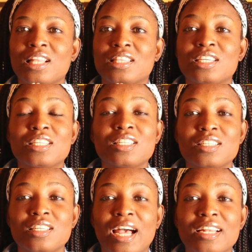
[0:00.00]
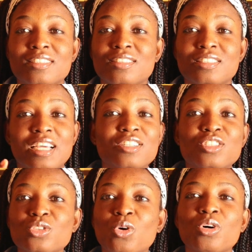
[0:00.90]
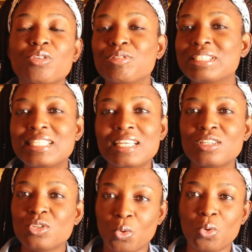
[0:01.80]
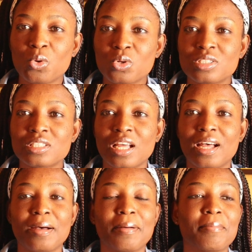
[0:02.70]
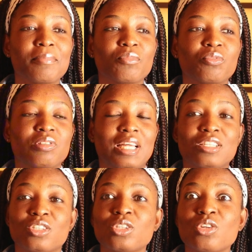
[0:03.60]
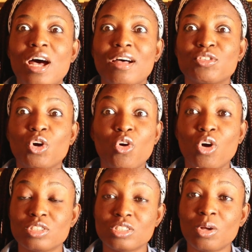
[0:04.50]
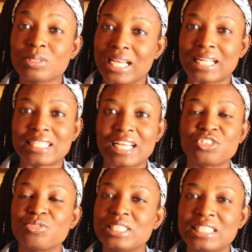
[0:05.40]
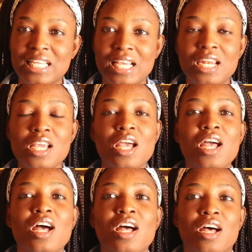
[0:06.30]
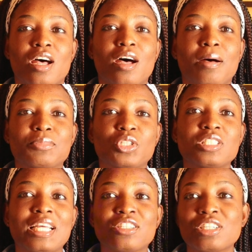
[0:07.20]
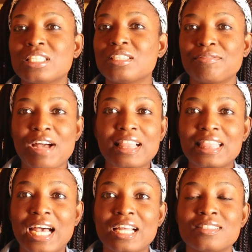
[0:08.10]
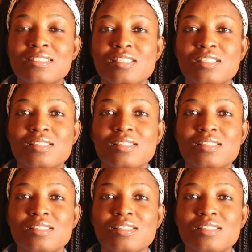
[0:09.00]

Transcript: and there is no written notes that the doctor your consultant has written, just addressing the fact that